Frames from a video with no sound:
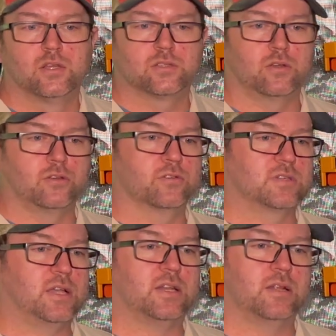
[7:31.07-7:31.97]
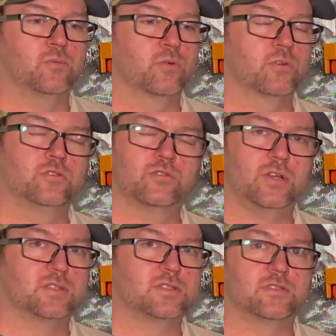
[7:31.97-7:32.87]
So you're taking in more
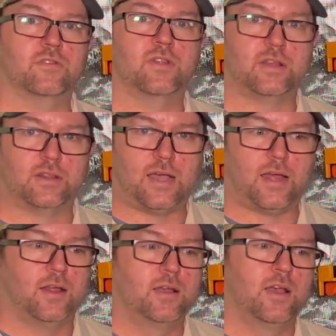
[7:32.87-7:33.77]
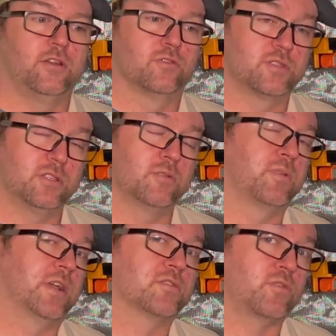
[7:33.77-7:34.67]
nutrients and stuff like that, and you'll see the
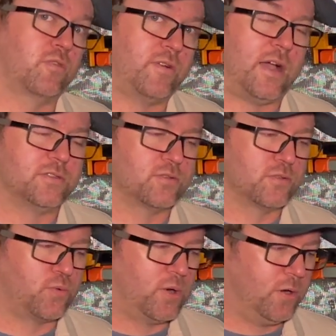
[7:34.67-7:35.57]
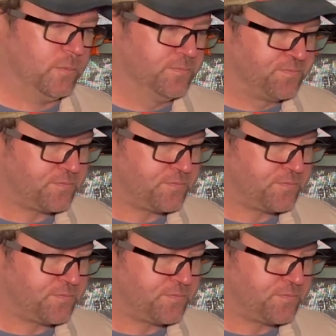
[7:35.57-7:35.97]
plants grow faster as well.